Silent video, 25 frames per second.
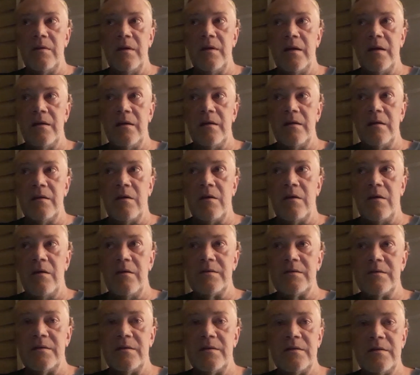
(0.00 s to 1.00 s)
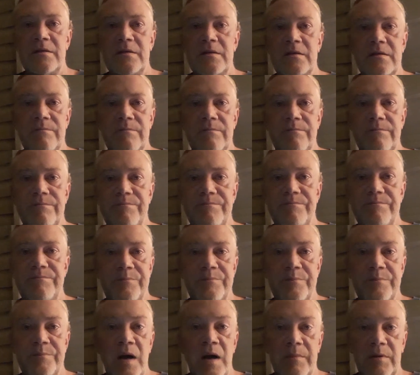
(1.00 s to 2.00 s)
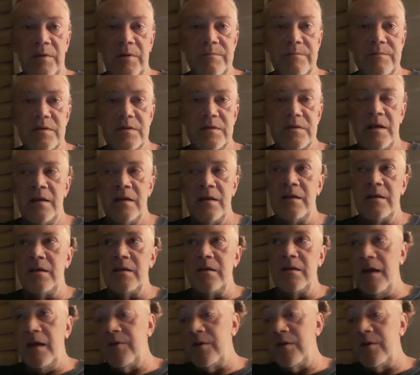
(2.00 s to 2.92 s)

it causes problems, and then you have an